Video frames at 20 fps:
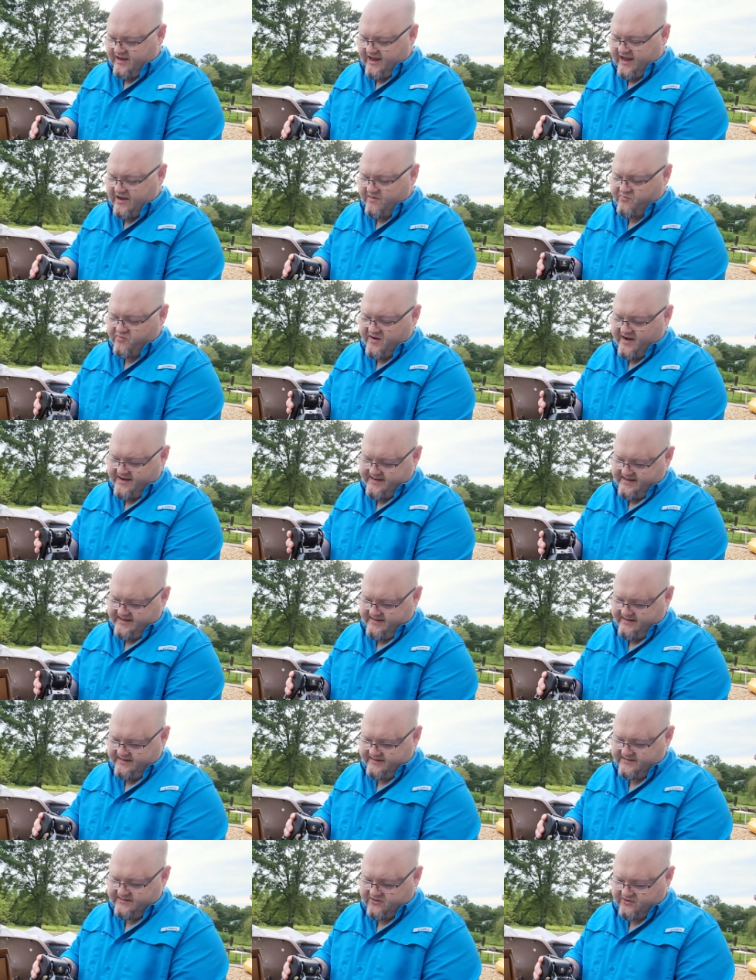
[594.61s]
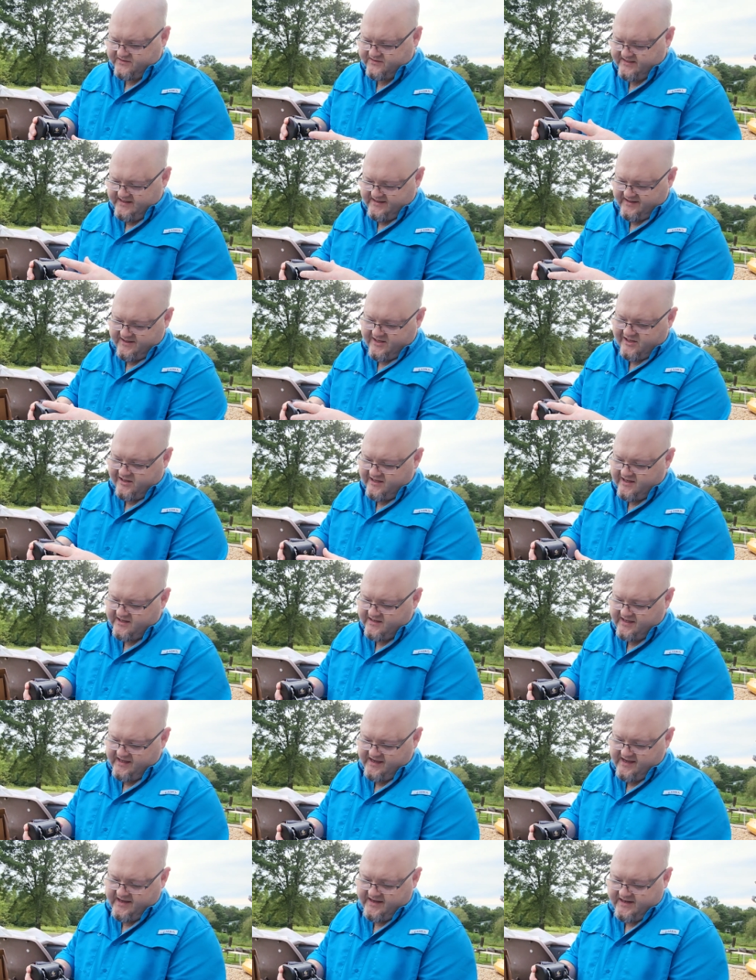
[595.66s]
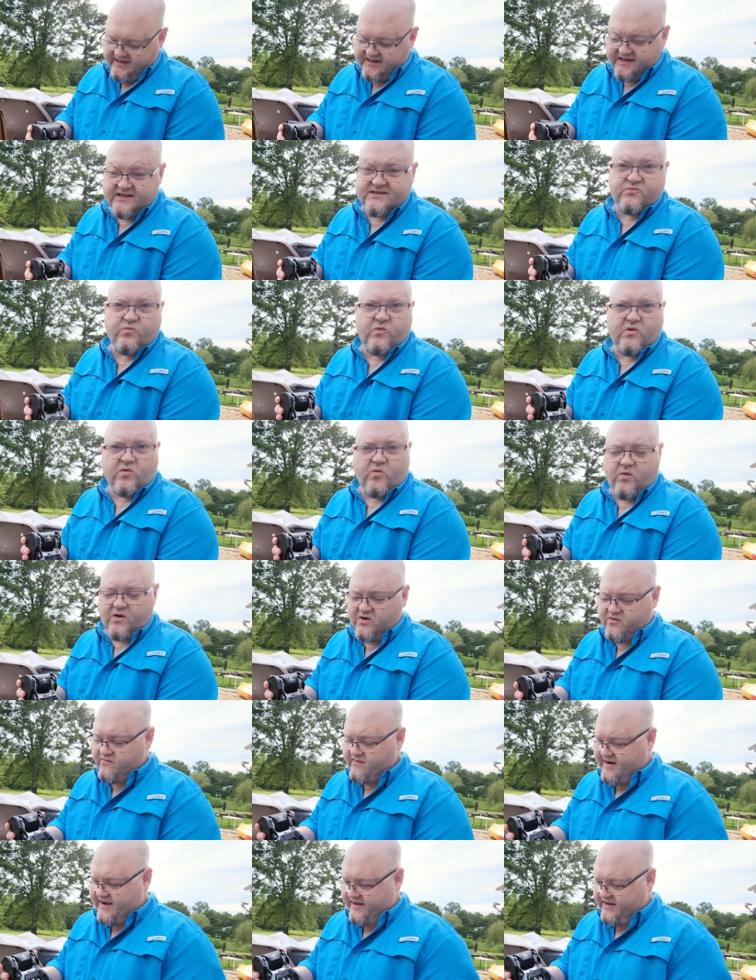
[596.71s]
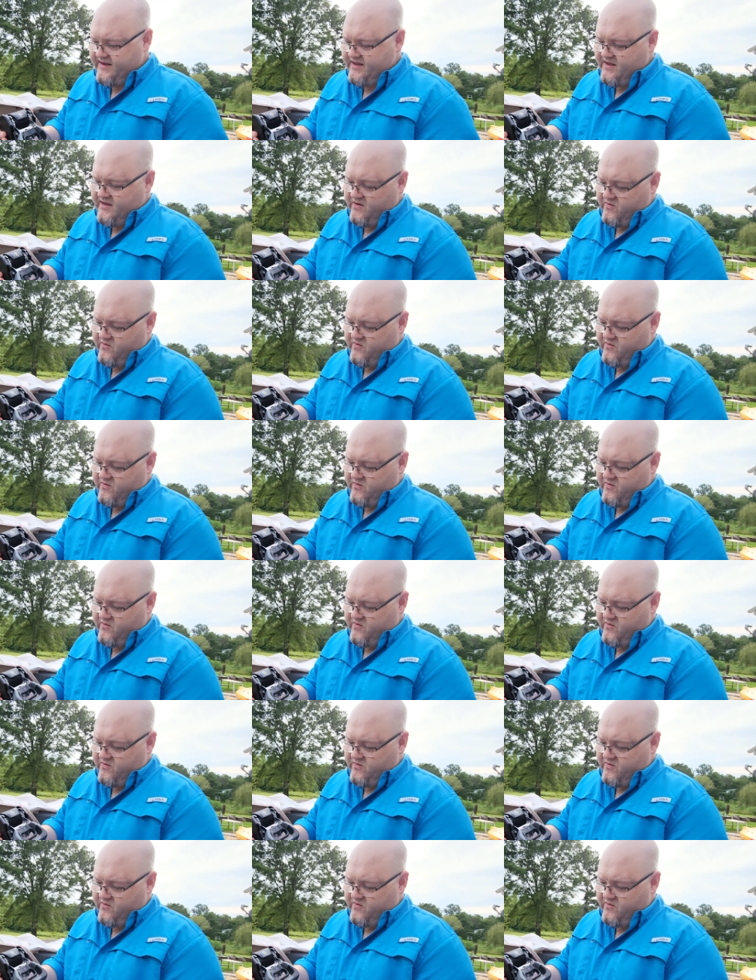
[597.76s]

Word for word: operate it and this starts getting clunky and it doesn't want to work right.